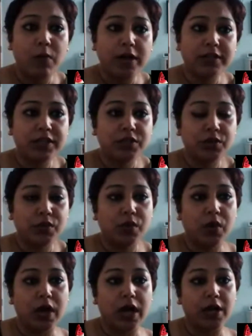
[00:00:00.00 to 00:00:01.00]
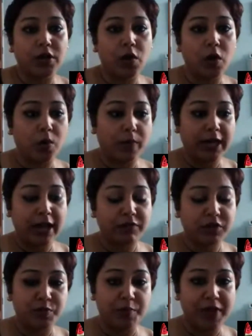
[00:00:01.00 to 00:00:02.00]
wanted to know, when I
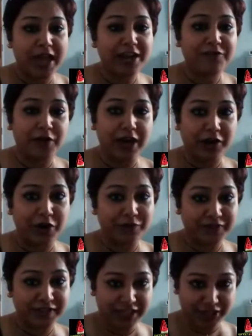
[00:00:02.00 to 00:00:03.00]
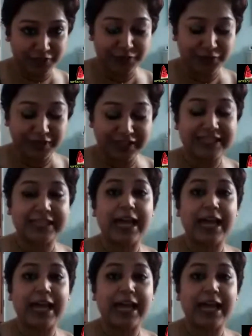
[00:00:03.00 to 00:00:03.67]
was preparing for our conversation for this,